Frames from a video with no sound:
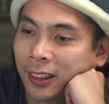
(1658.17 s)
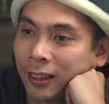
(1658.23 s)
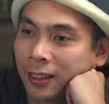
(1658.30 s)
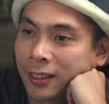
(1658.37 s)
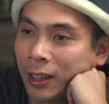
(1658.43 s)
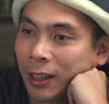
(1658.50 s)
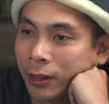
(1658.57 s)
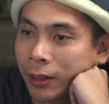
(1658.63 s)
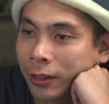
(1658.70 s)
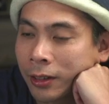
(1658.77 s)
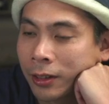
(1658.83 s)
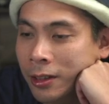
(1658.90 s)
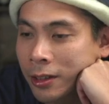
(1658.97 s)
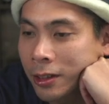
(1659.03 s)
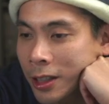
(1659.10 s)
let's see, I wonder,
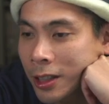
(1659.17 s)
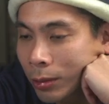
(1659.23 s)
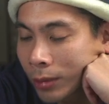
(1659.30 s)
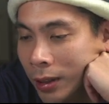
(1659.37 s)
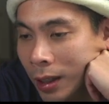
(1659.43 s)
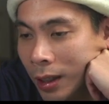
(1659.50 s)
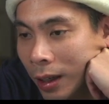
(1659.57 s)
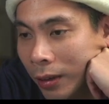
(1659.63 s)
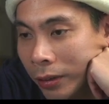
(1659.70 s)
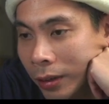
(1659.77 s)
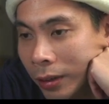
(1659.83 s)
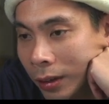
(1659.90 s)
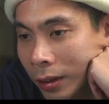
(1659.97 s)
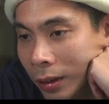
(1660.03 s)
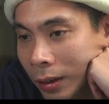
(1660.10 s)
does this one
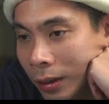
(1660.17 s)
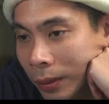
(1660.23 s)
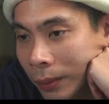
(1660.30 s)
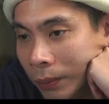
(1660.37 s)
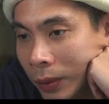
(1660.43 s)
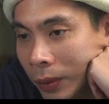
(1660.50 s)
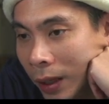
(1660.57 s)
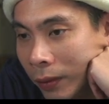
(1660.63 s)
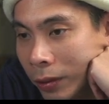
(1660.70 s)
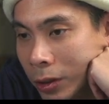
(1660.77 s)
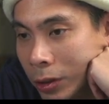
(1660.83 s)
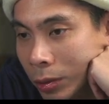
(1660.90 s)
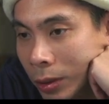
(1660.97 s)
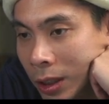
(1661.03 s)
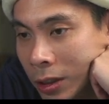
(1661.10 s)
have the
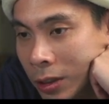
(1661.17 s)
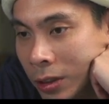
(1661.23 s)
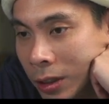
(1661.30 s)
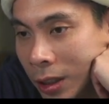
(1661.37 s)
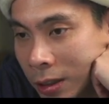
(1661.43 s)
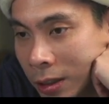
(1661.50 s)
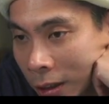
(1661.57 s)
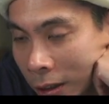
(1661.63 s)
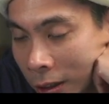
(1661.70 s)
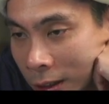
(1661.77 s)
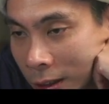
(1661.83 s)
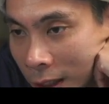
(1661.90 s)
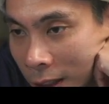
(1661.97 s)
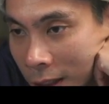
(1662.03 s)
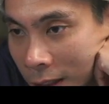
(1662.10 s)
switch? Yes, it
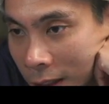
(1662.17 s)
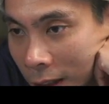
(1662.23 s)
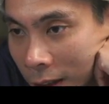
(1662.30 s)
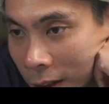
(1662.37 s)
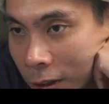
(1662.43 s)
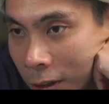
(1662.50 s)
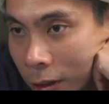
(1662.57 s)
looks like it's got the